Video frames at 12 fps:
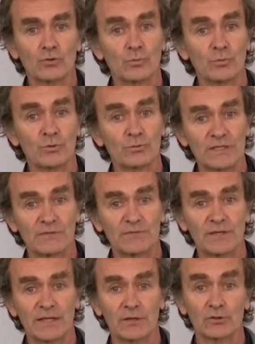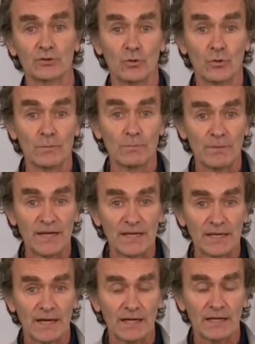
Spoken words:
would be breaking the law. But